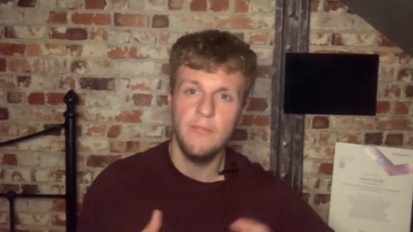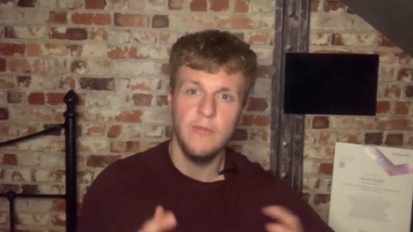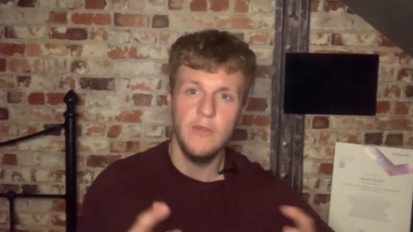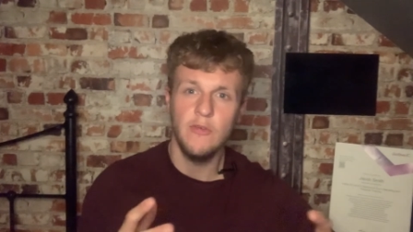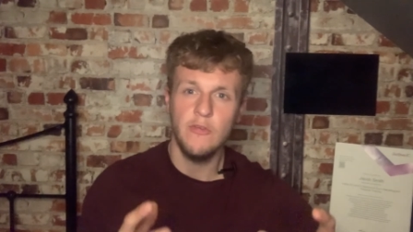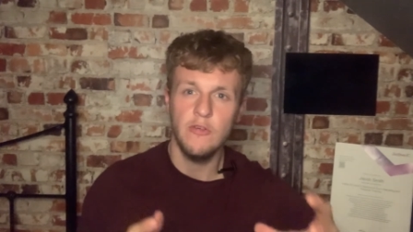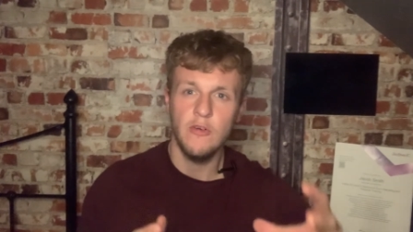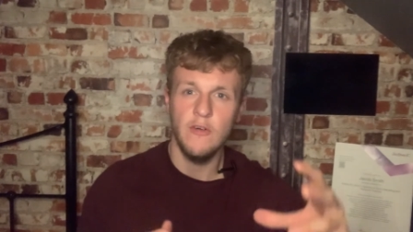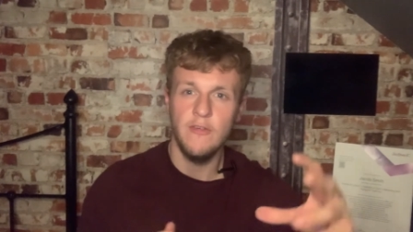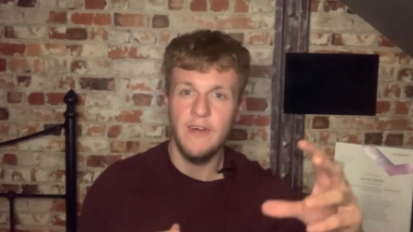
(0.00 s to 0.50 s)
the
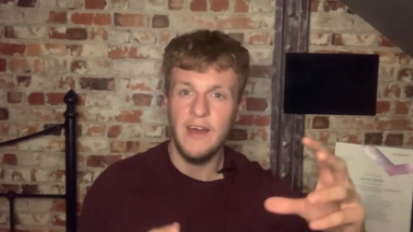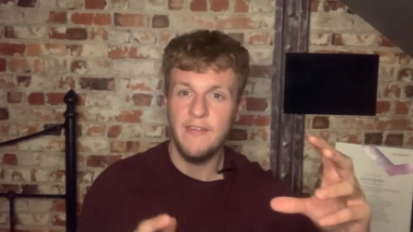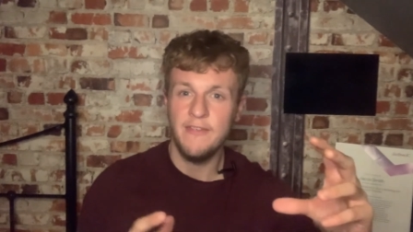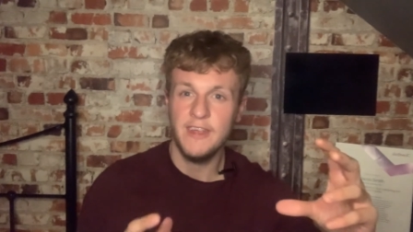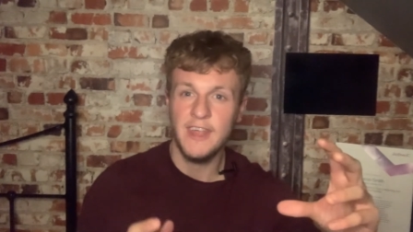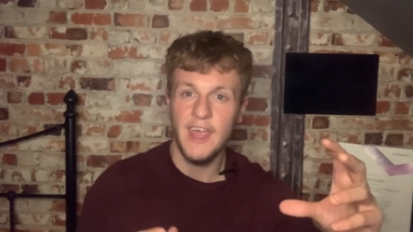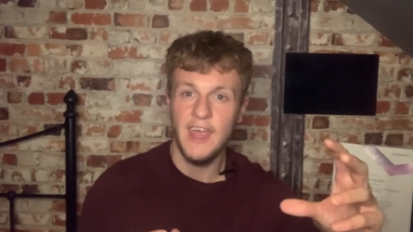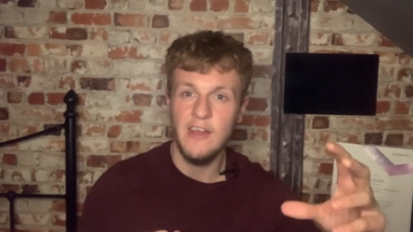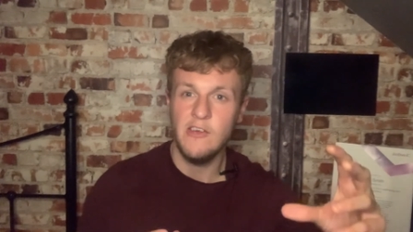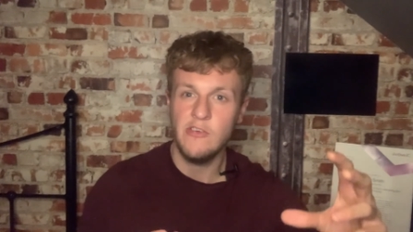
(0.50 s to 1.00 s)
sort of
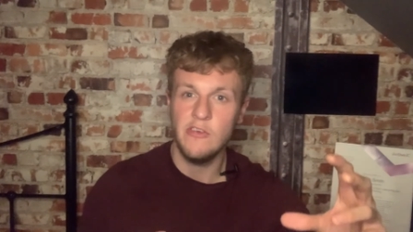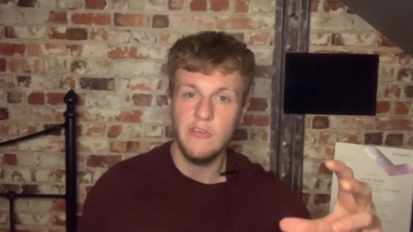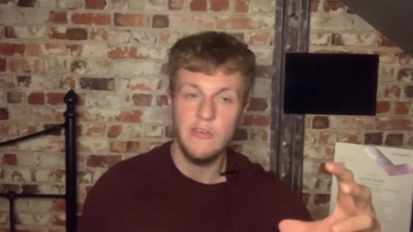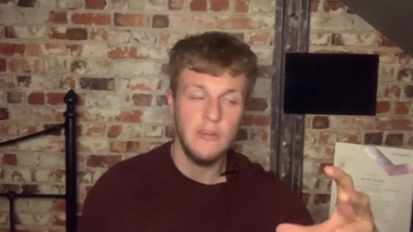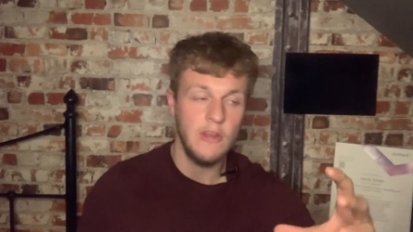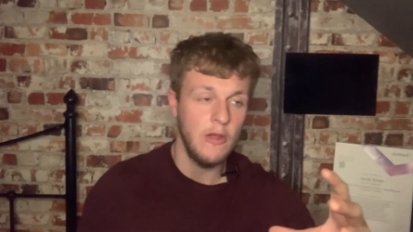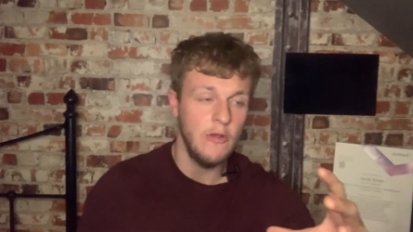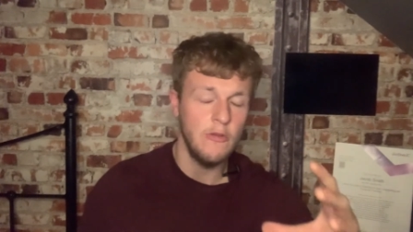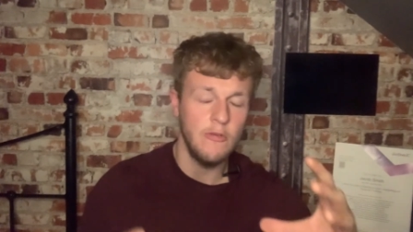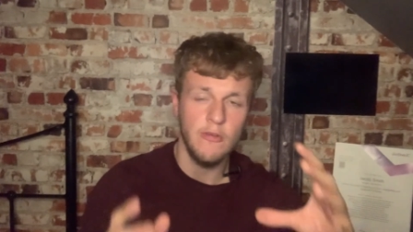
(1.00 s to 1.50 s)
efficacious
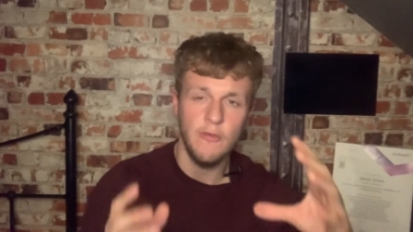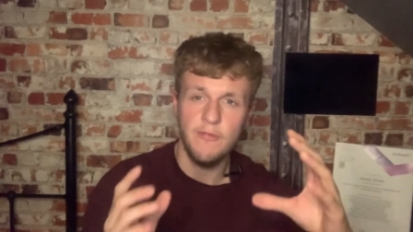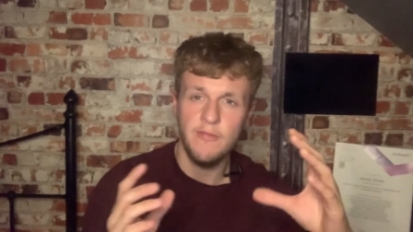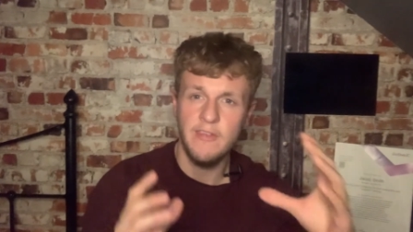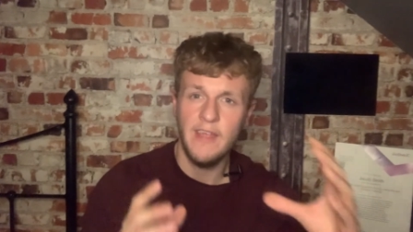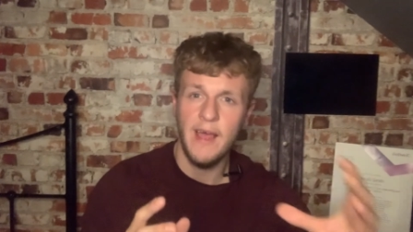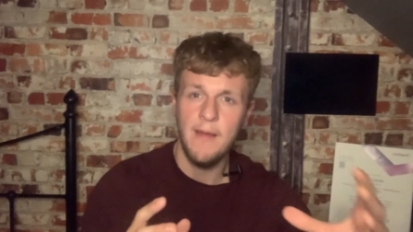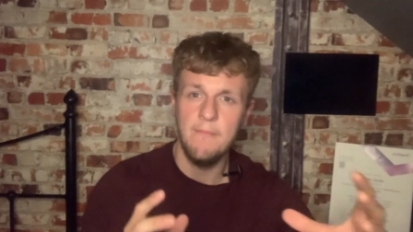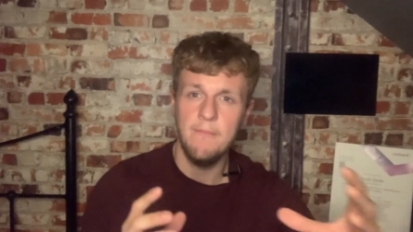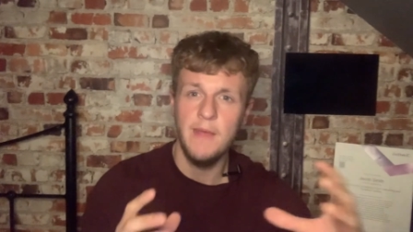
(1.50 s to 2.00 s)
dose of
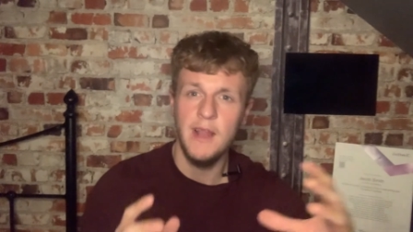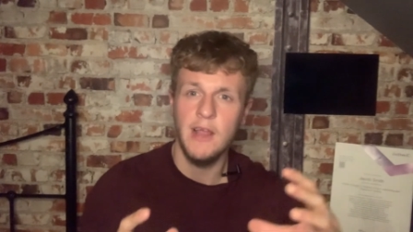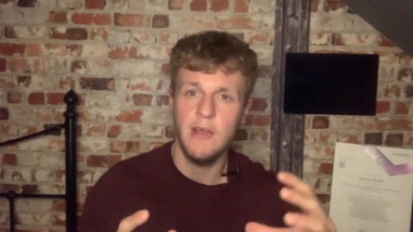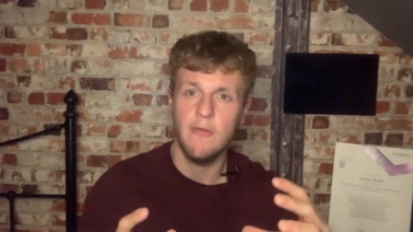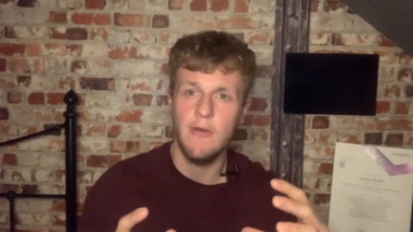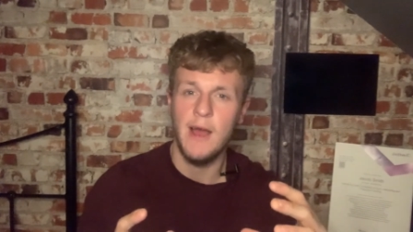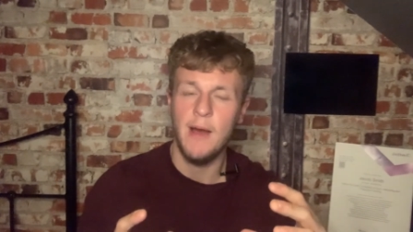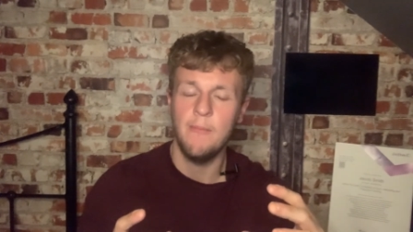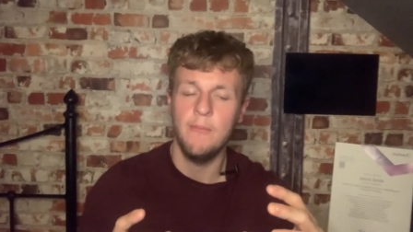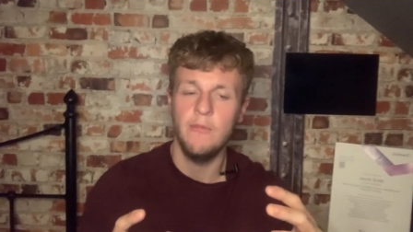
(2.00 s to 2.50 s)
10
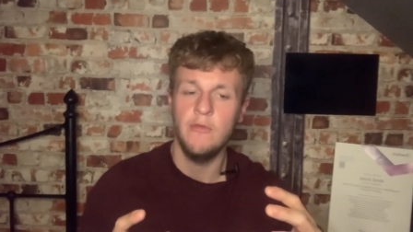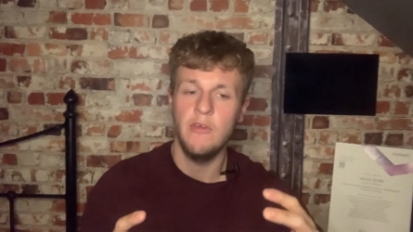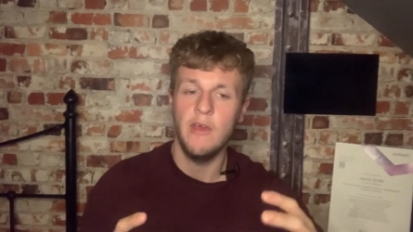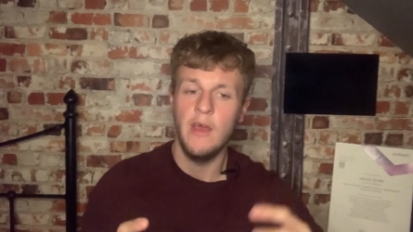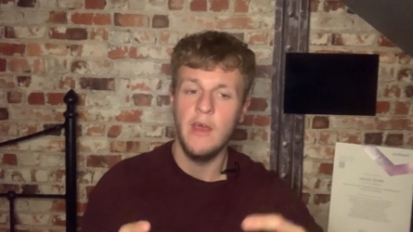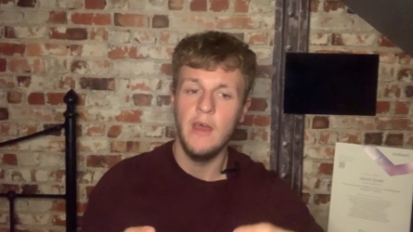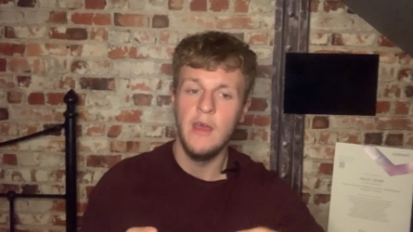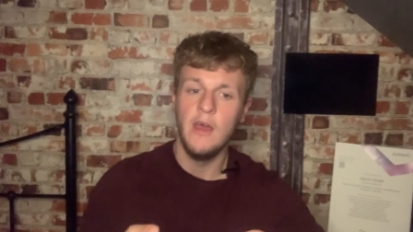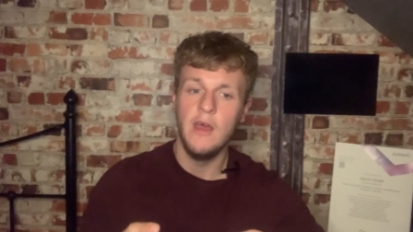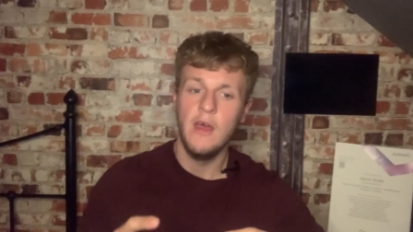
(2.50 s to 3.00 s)
milligrams
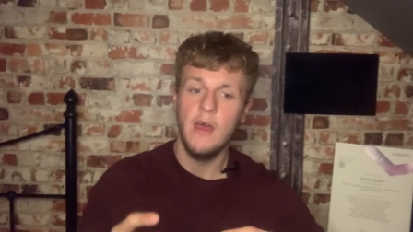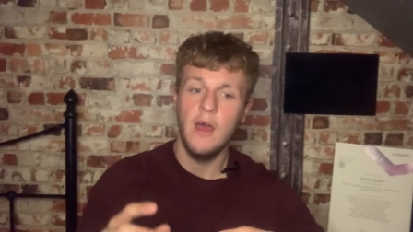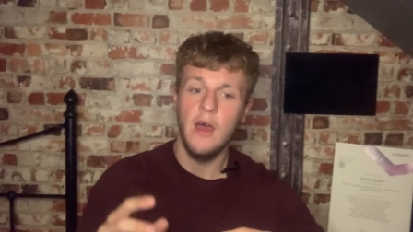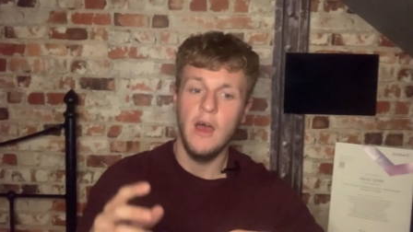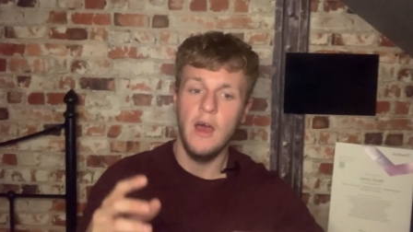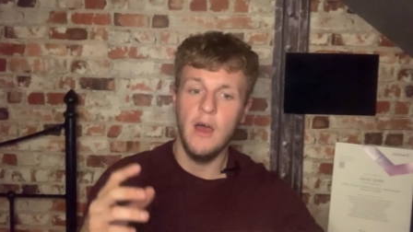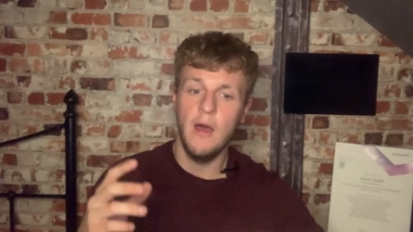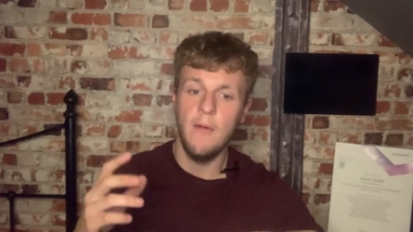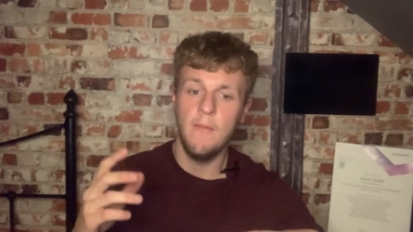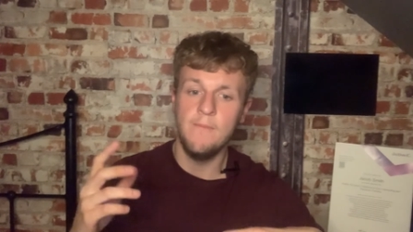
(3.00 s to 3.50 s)

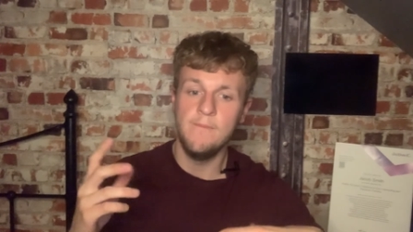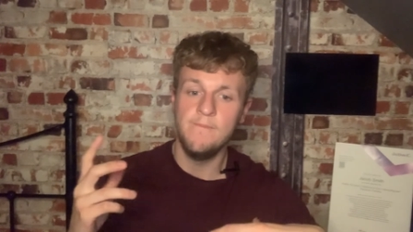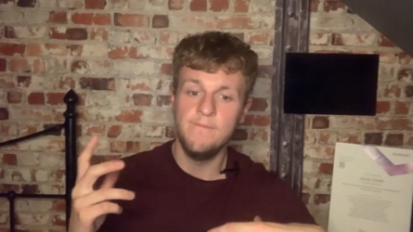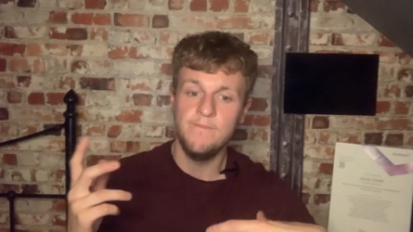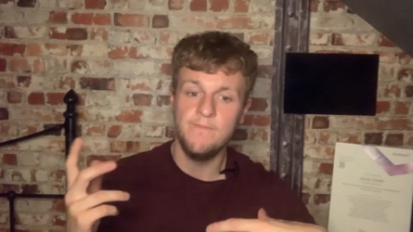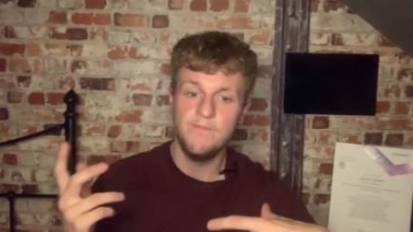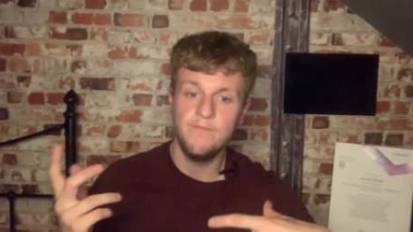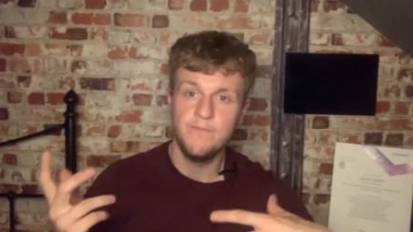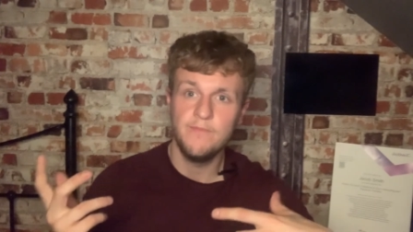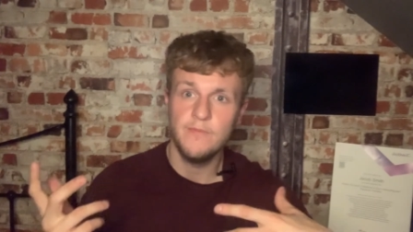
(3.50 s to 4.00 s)
um,
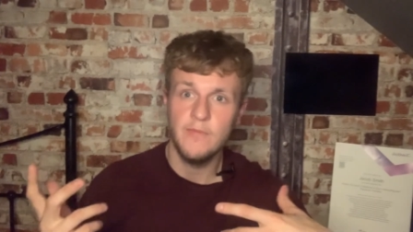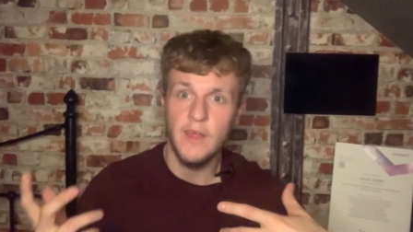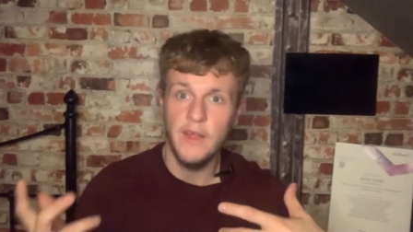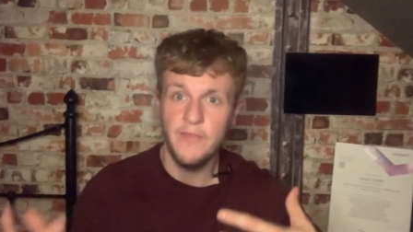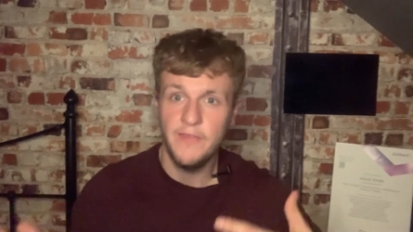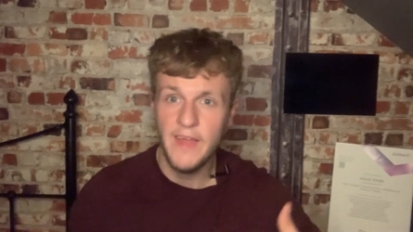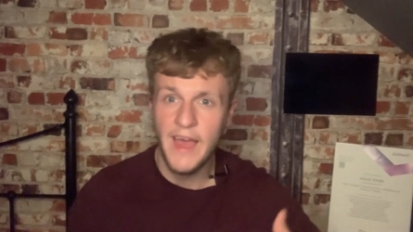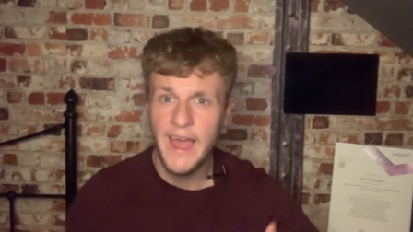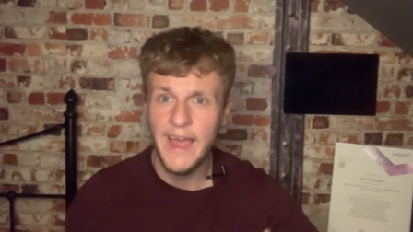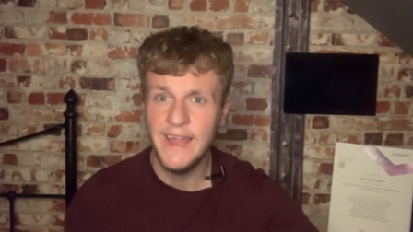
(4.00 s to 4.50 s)
a
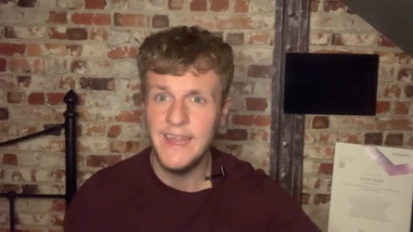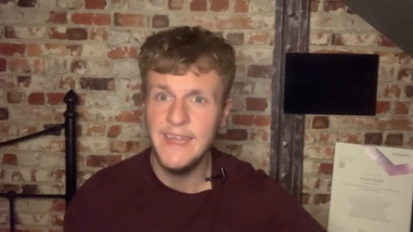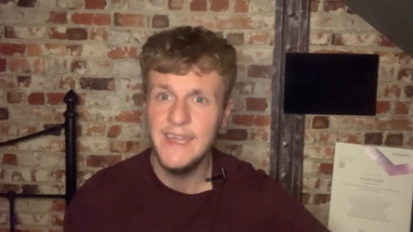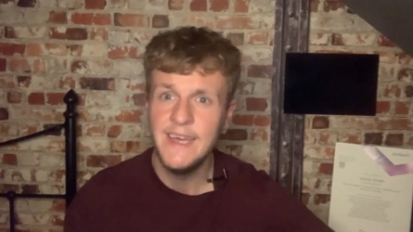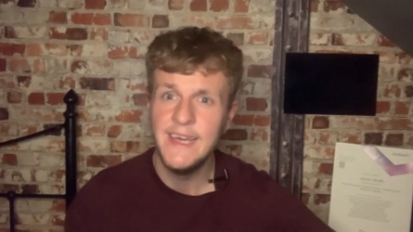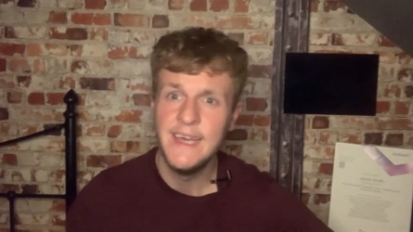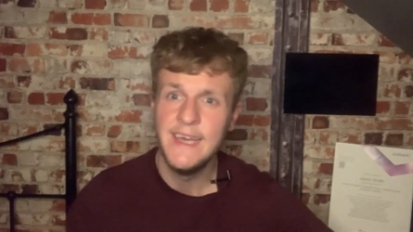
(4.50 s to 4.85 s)
day,